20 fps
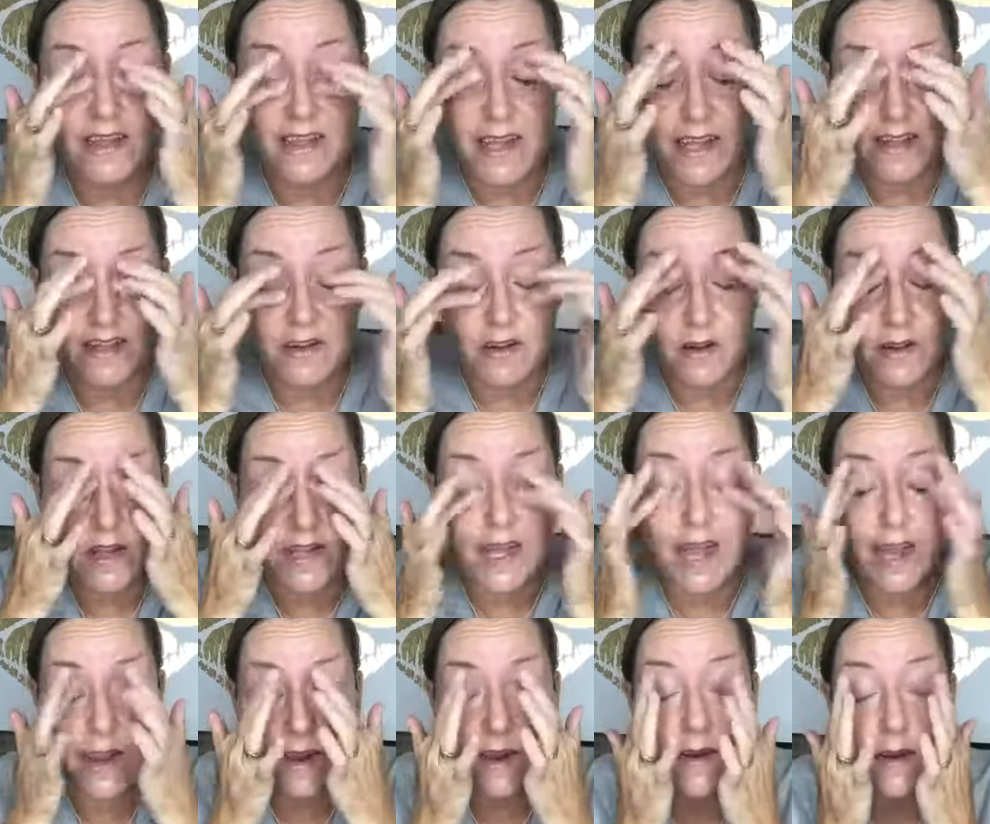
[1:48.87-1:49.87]
Like, literally,
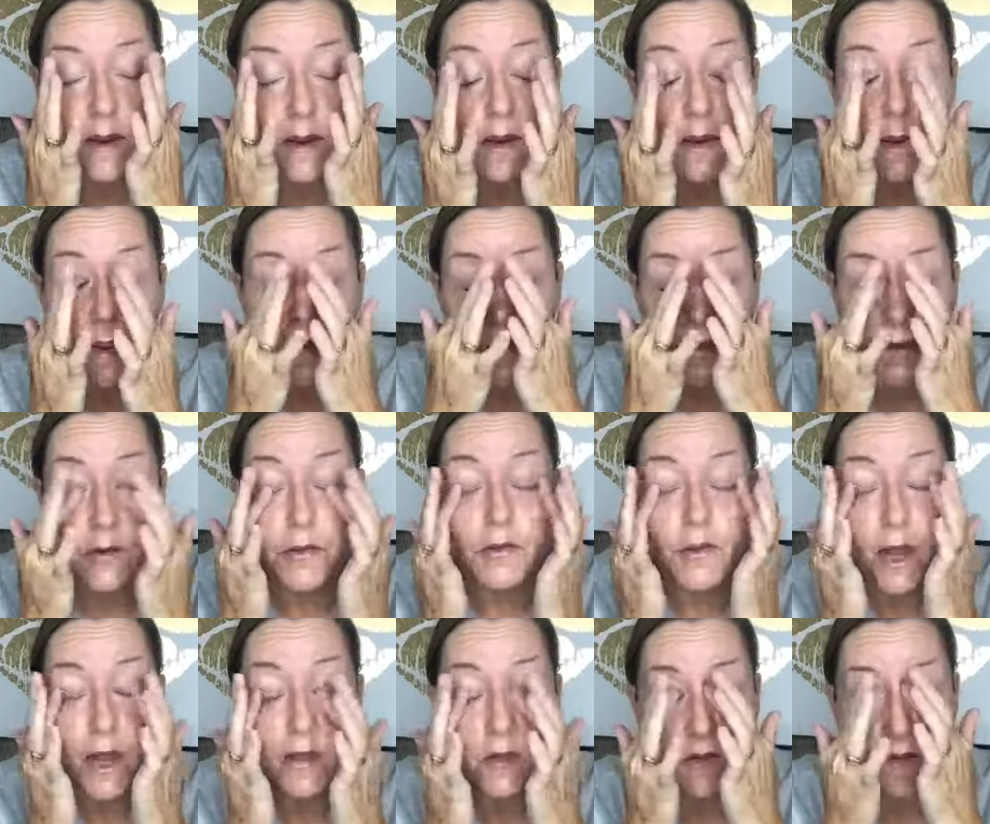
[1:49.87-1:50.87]
I can, you
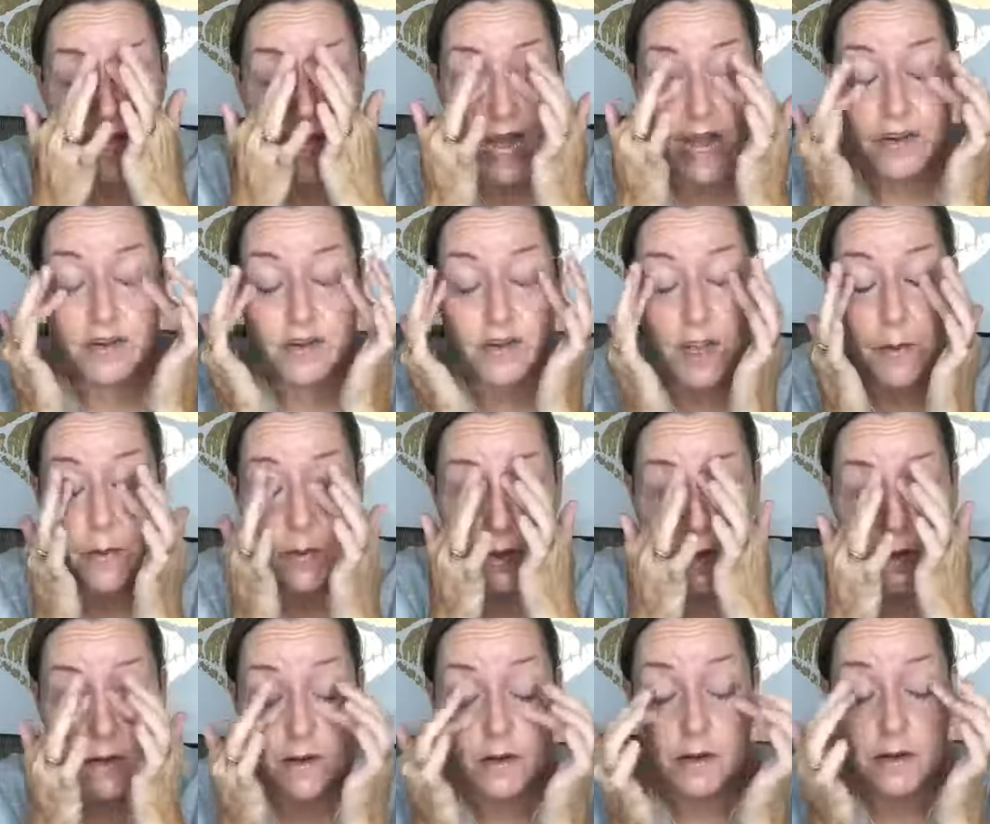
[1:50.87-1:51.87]
saw those lashes I
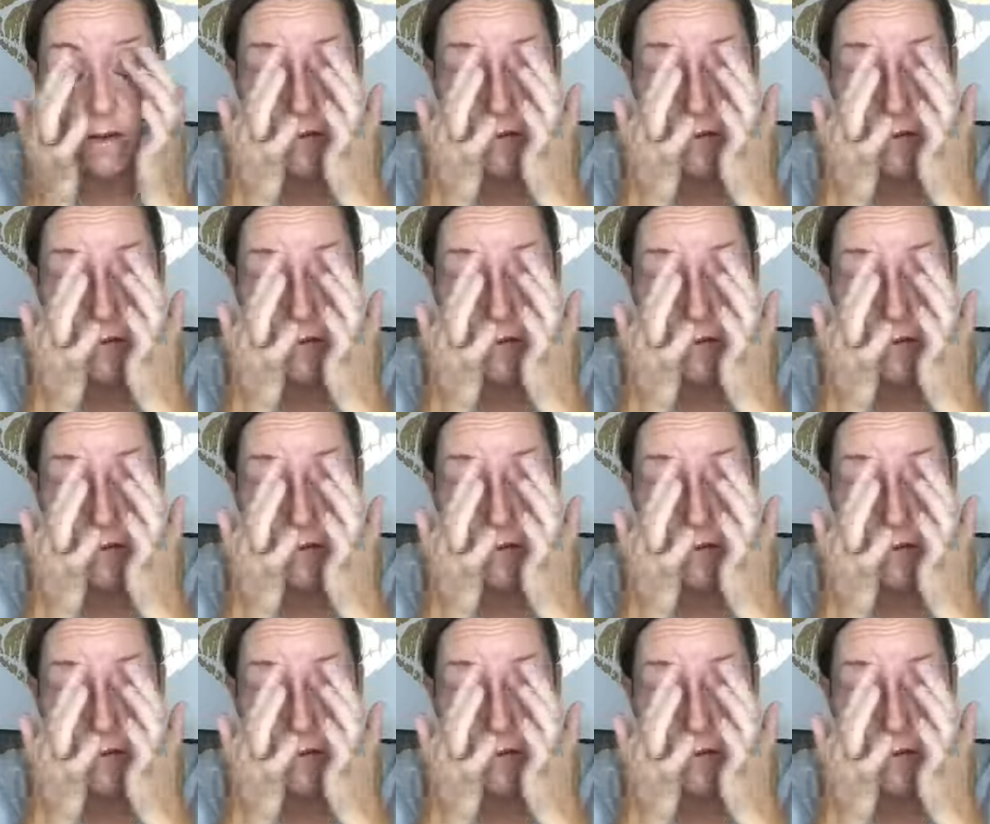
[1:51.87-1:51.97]
put.